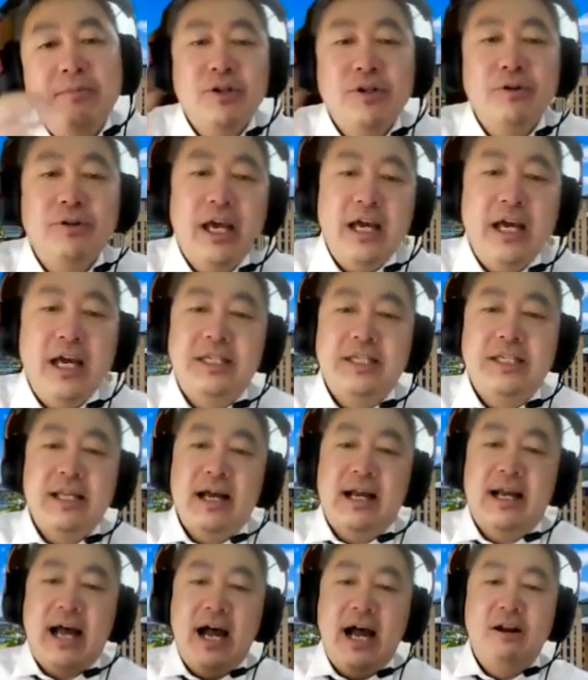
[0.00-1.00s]
So that is
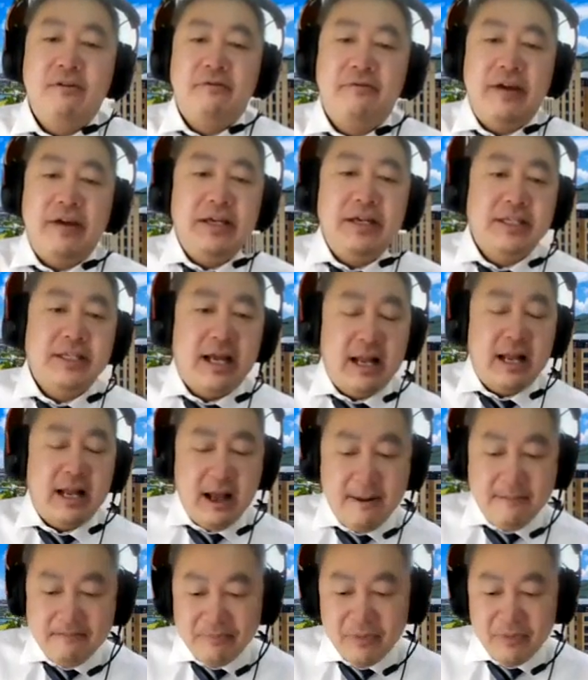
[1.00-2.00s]
the kind of things that
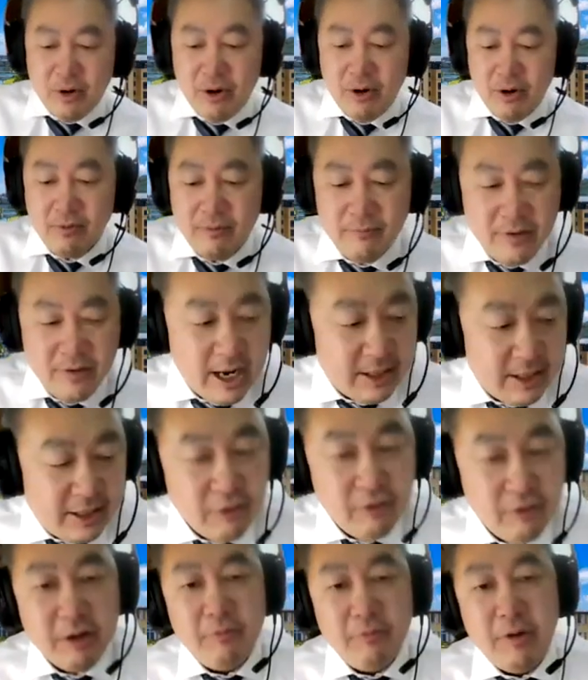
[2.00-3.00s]
we are
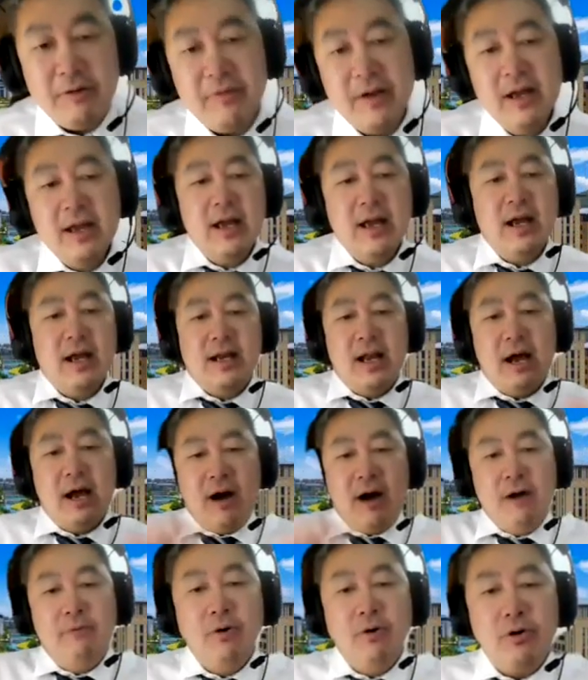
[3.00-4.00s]
dealing with. Now,
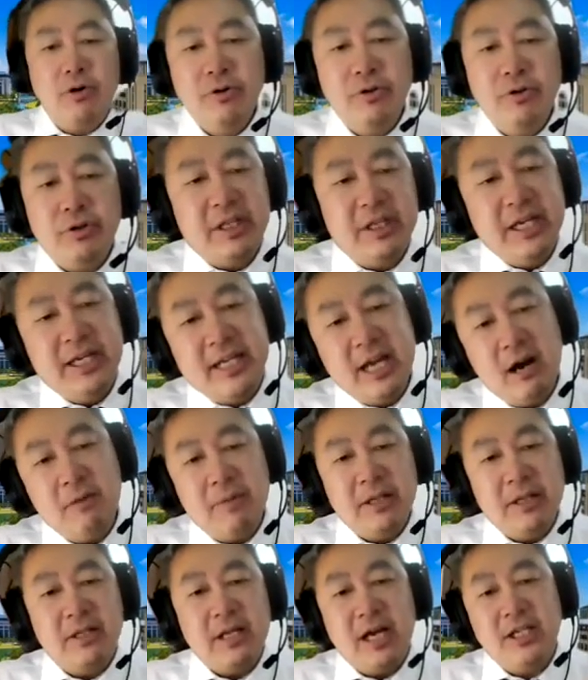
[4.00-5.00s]
I won't go into detail,
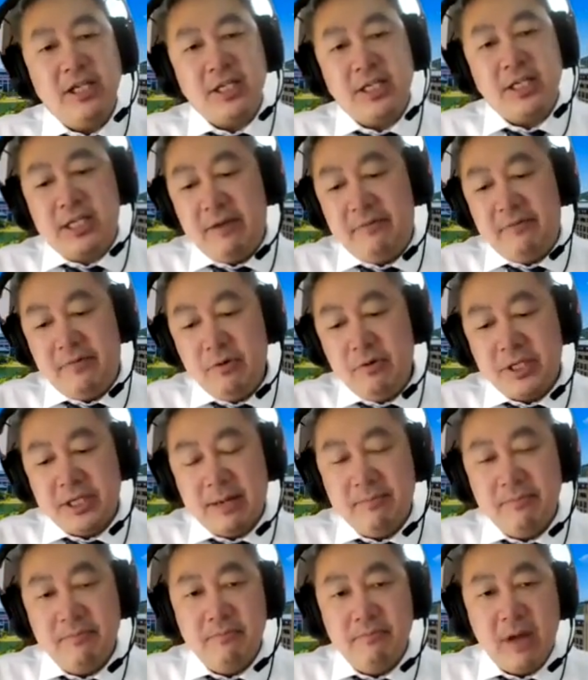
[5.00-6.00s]
but I just give you
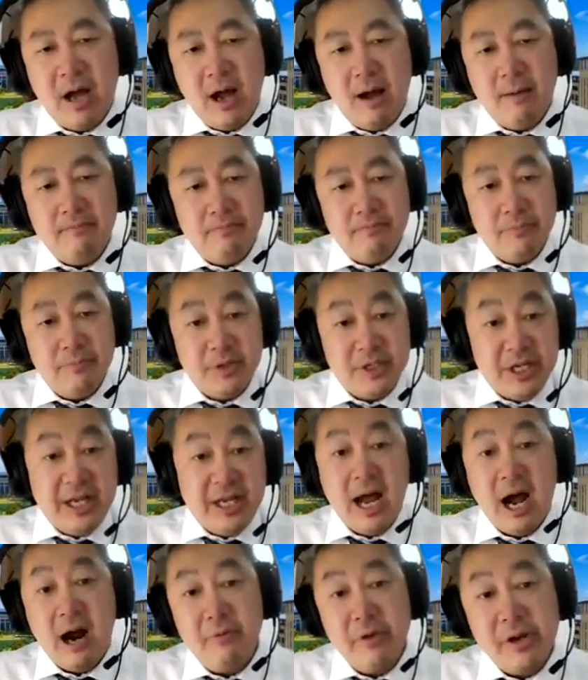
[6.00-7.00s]
some
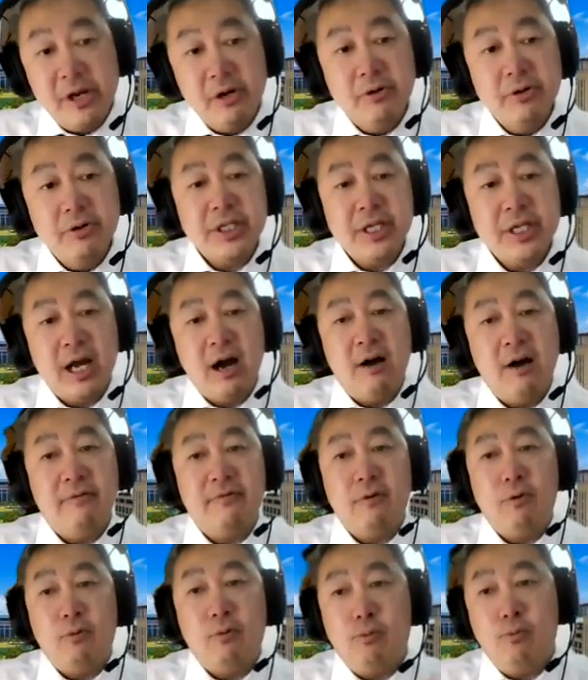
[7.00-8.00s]
scenarios of
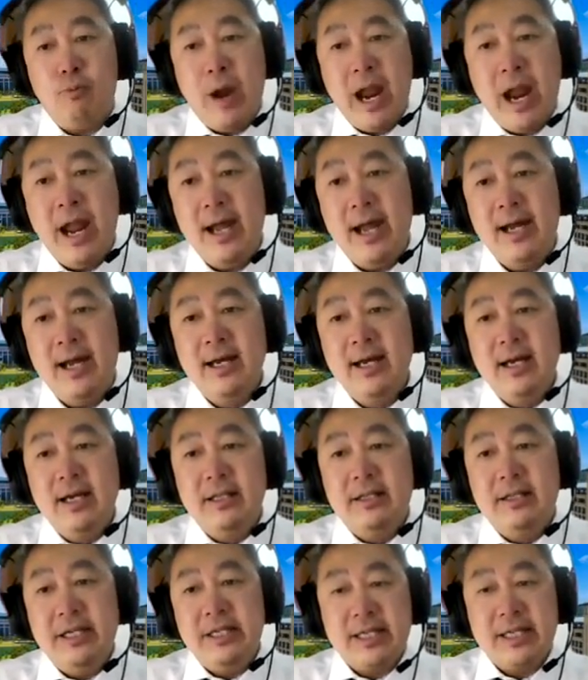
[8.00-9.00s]
where
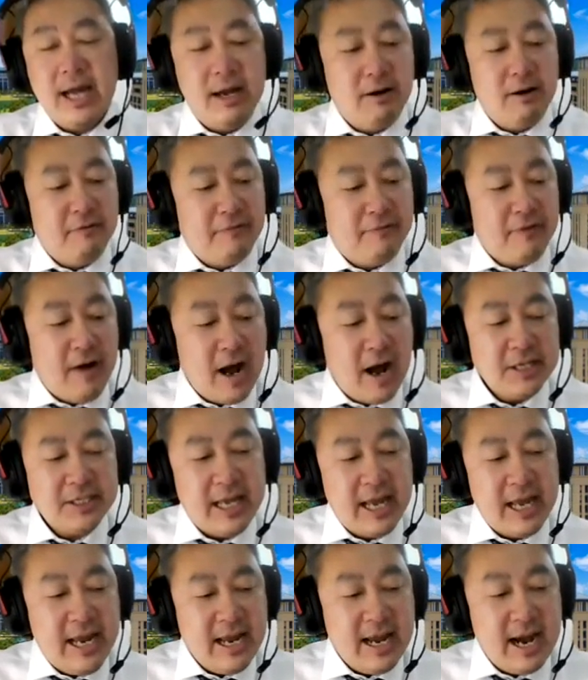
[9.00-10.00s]
these kind of
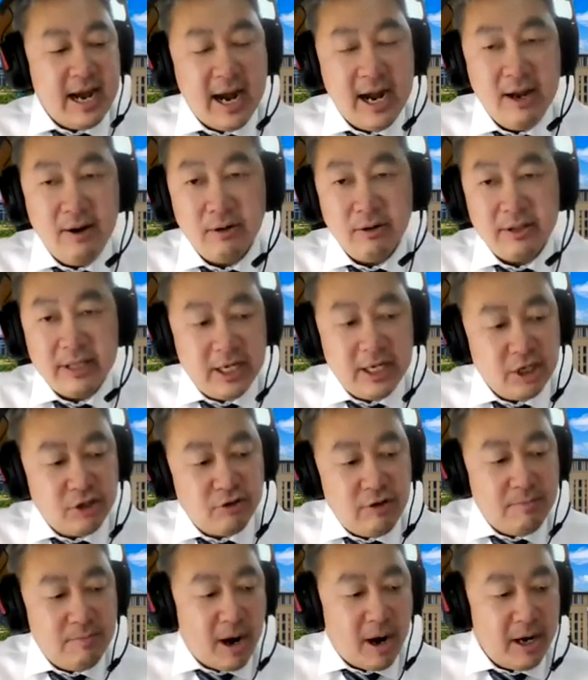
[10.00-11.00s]
fast AI or data
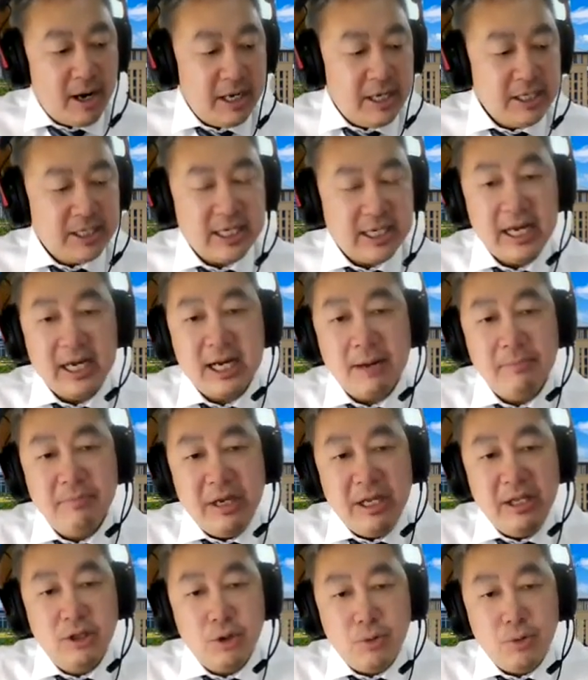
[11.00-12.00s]
stream minings can come
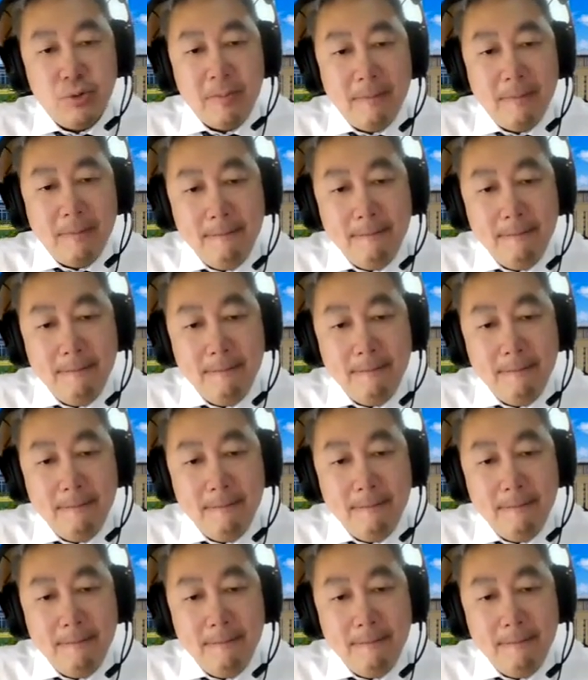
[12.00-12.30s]
into.